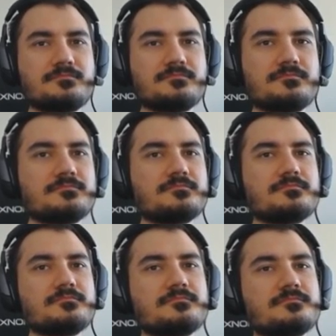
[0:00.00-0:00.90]

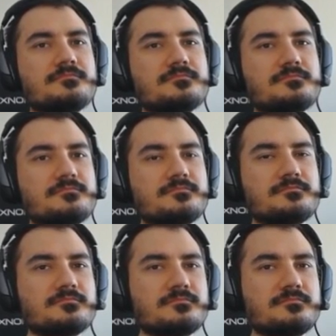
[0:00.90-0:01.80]

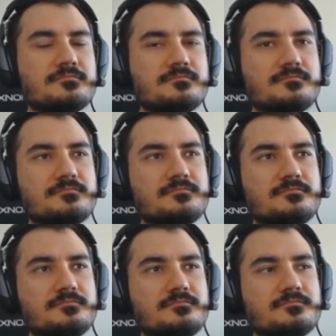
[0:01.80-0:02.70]

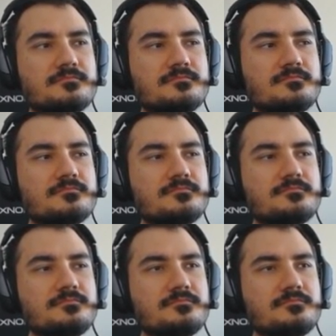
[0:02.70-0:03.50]
No words are spoken by the person on screen.